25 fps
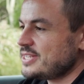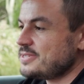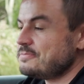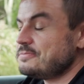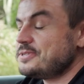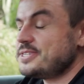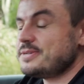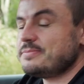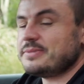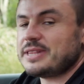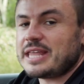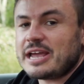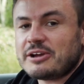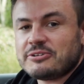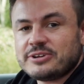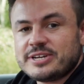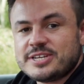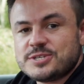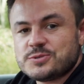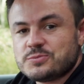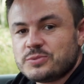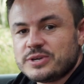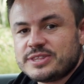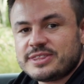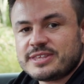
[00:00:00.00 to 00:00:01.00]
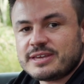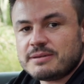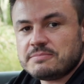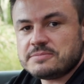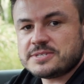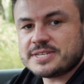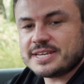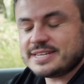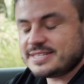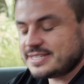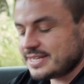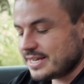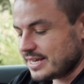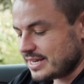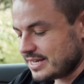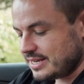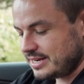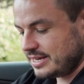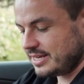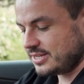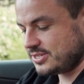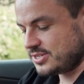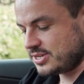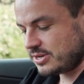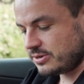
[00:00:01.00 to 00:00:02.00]
some similarities with
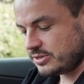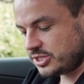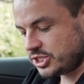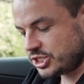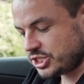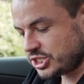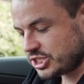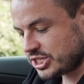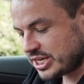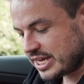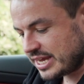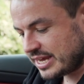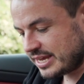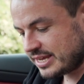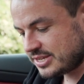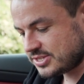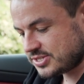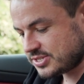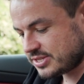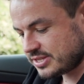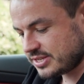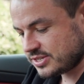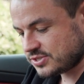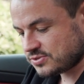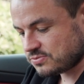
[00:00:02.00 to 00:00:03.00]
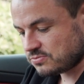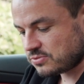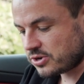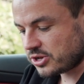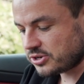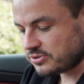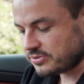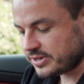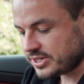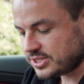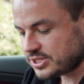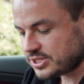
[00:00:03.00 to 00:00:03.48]
MZD-Connect. So it shares this rotary